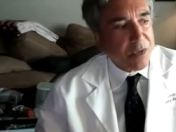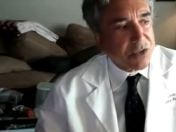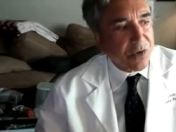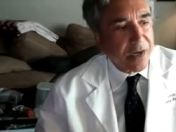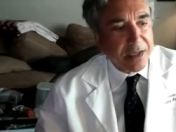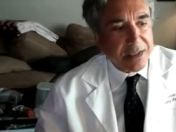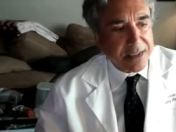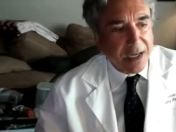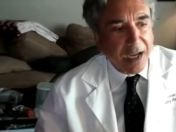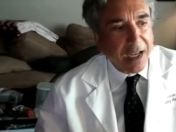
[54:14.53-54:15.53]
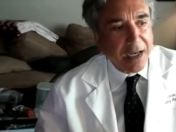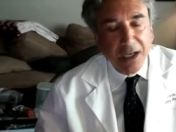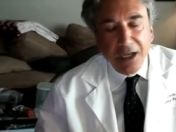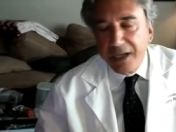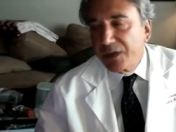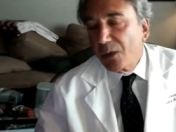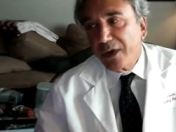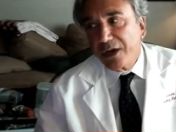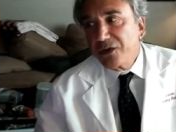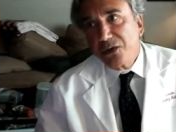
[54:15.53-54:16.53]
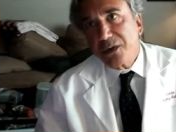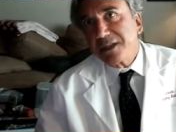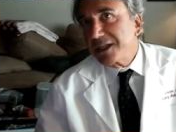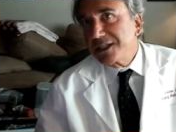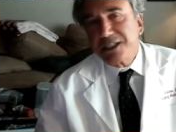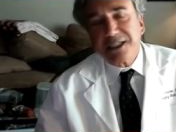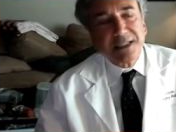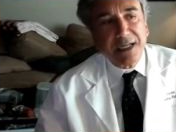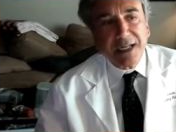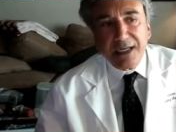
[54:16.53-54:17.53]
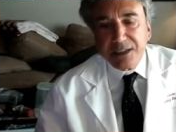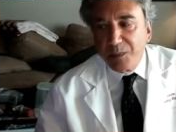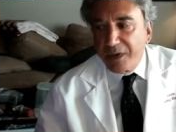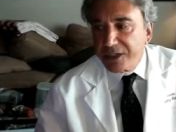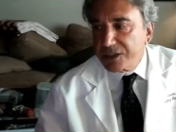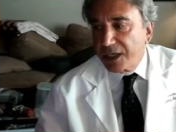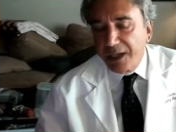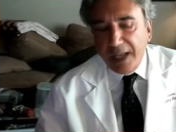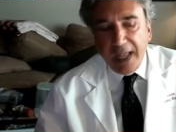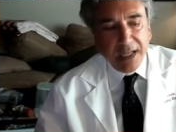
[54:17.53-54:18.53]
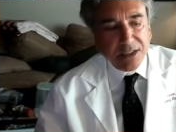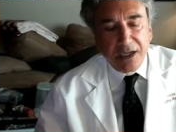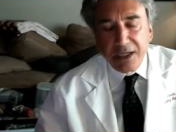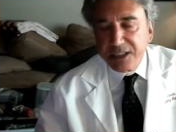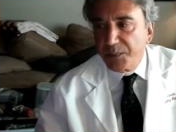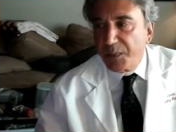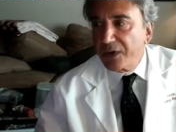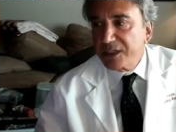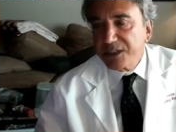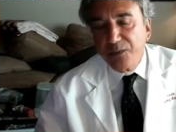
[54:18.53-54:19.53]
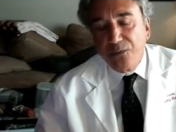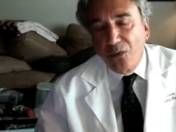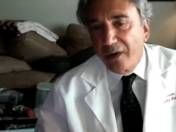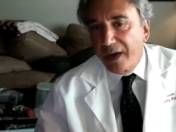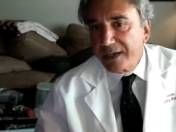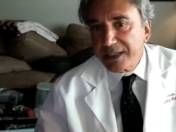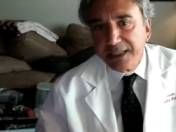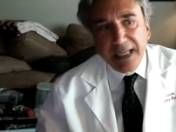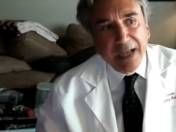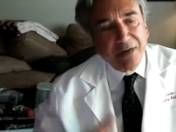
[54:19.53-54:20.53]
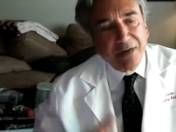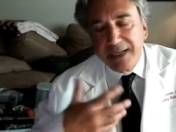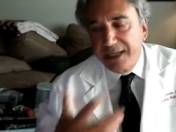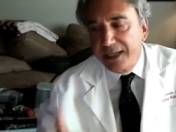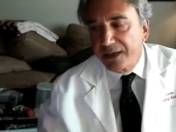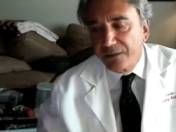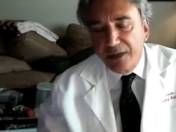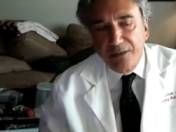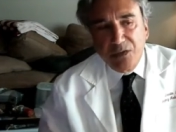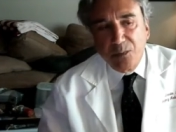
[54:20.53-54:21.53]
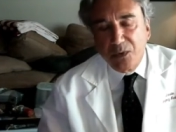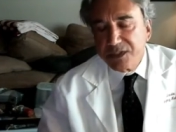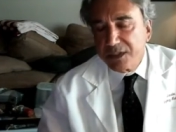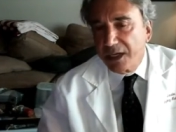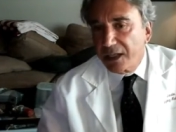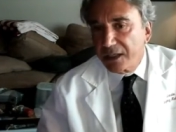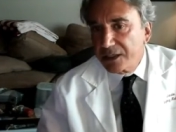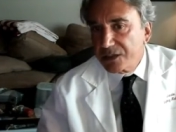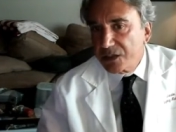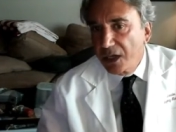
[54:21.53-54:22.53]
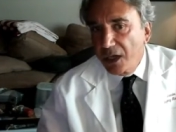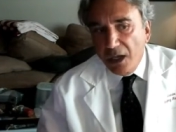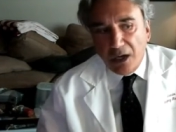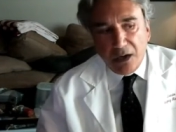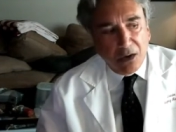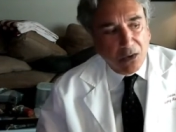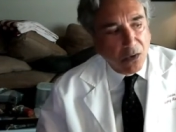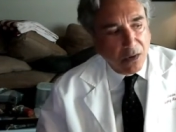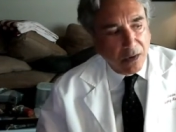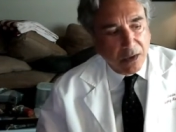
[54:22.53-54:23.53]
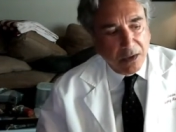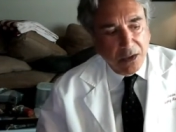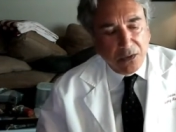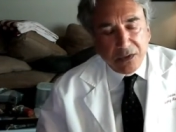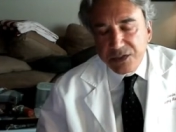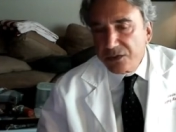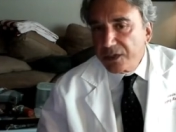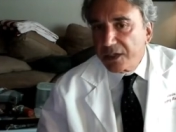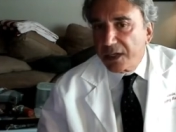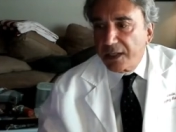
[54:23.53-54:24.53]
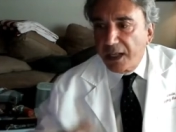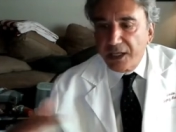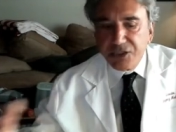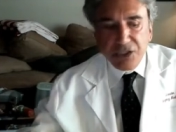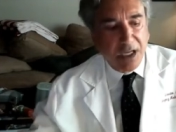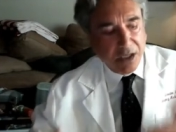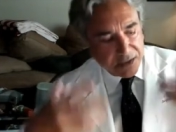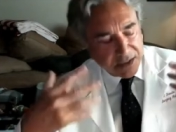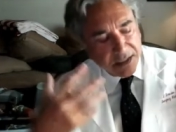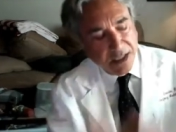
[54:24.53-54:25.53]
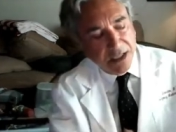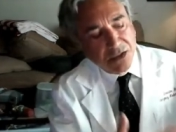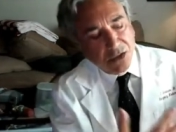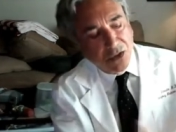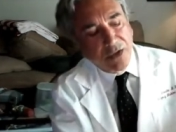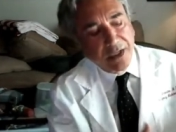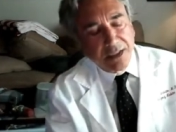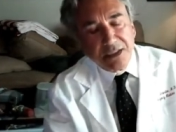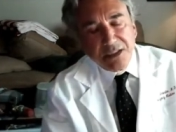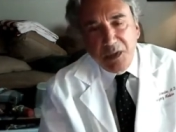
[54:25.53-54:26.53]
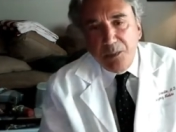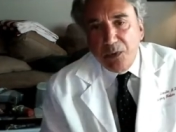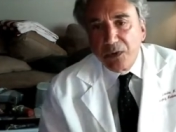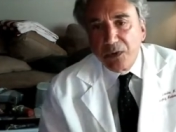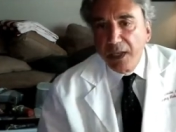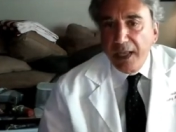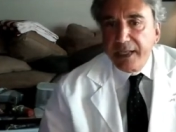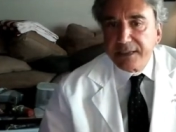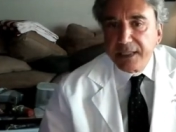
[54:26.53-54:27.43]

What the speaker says: are trying to decide if they want to do it. They just need to get as much hands-on experience beforehand to have an idea if their personalities are suited. And the educators need to look at these people and